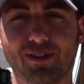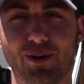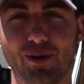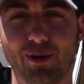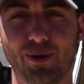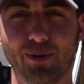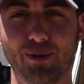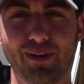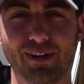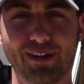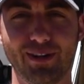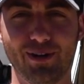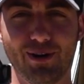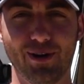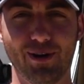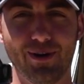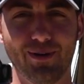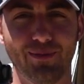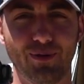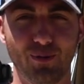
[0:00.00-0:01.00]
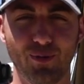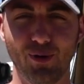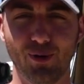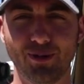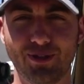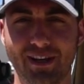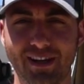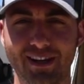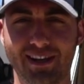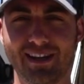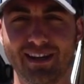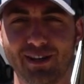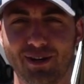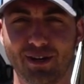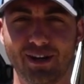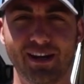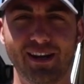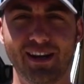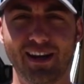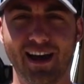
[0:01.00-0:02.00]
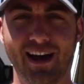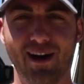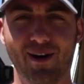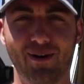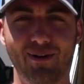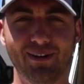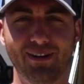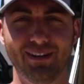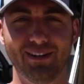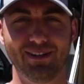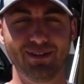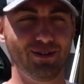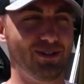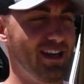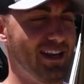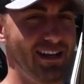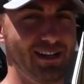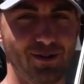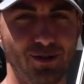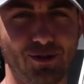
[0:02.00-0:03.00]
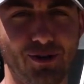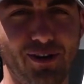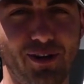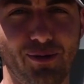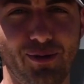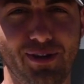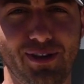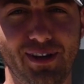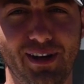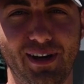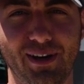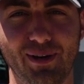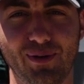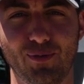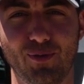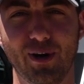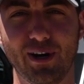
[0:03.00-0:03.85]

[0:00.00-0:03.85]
So you're the world's ending, you're getting out, you're taking your trailer with you.